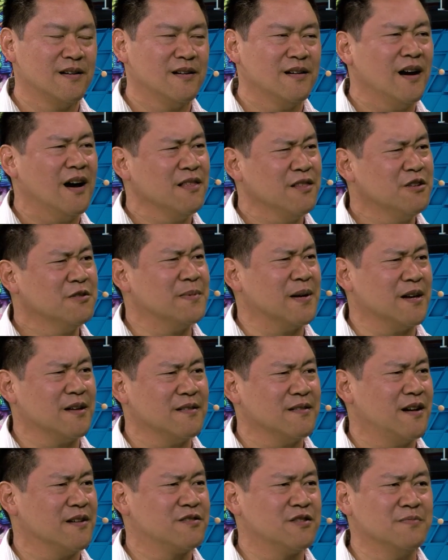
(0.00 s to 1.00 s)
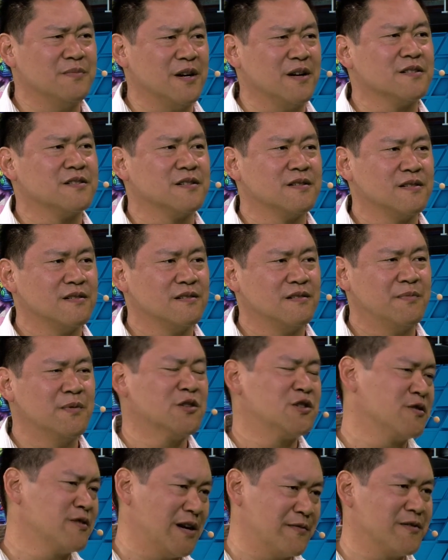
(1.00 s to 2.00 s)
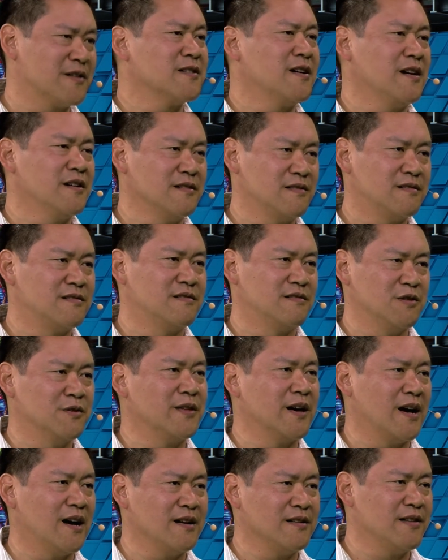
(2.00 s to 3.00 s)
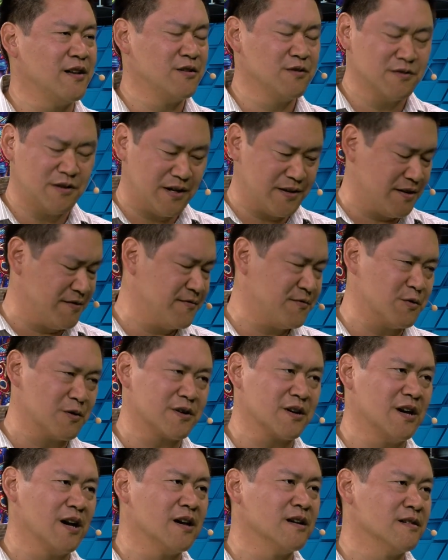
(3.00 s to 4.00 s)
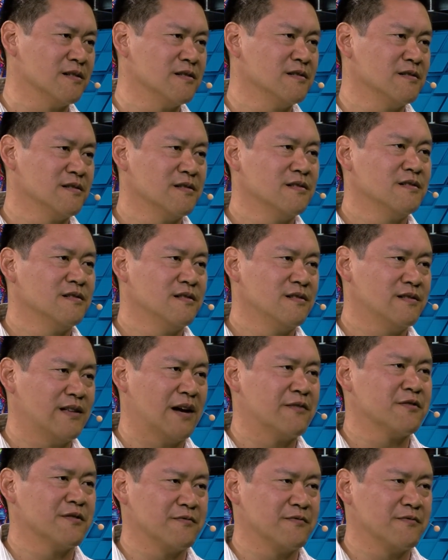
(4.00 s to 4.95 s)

A little bit, not too much. Our motion graphic guys do that, and they do all that in 4K and After